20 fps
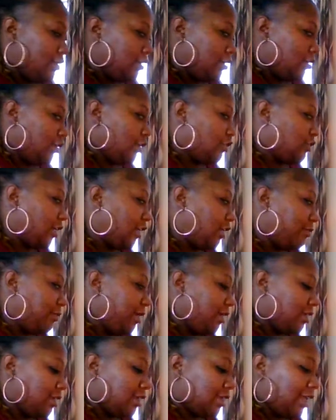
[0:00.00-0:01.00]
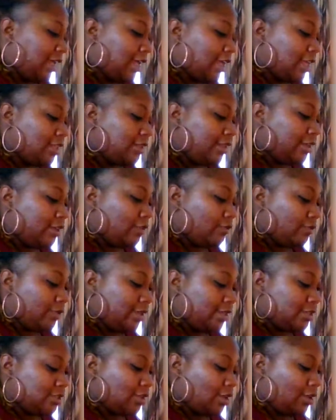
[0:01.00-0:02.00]
You're trying to make a calculated
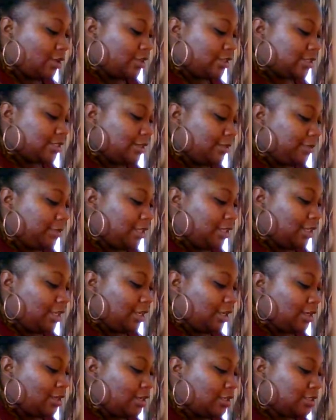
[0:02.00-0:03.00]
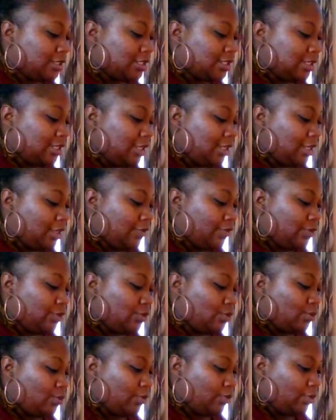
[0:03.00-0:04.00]
risk on something here to see if
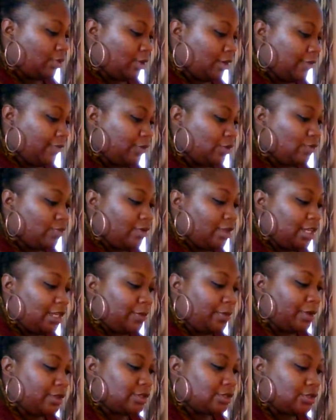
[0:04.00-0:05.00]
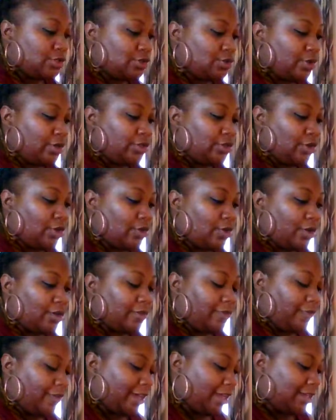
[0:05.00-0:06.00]
you if you really want to do it, you're going to
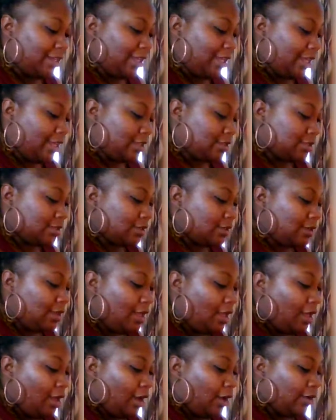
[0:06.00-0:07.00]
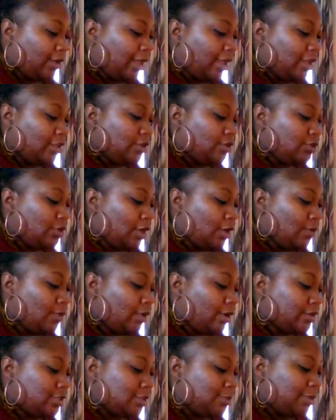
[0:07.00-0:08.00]
find the answer. Okay, you don't
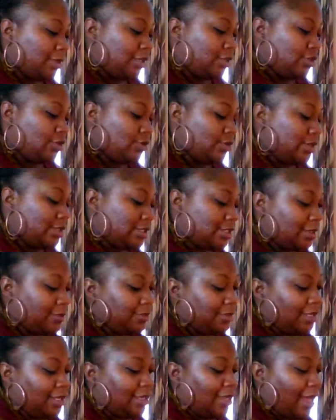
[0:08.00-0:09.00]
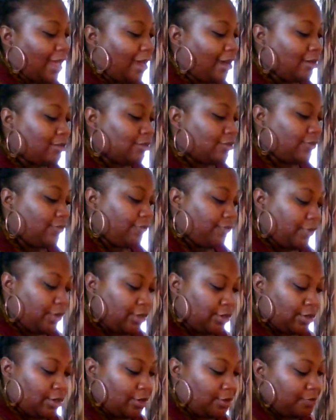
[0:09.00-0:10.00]
want to be doing something out of
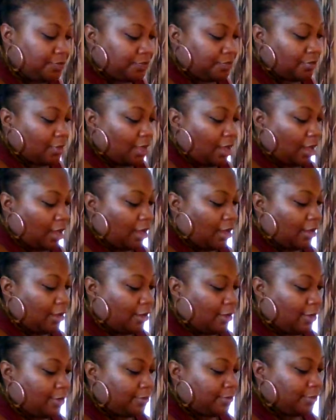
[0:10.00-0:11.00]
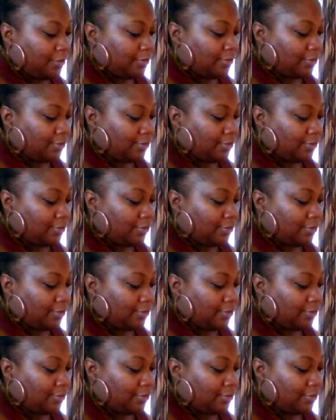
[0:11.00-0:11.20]
fear, um,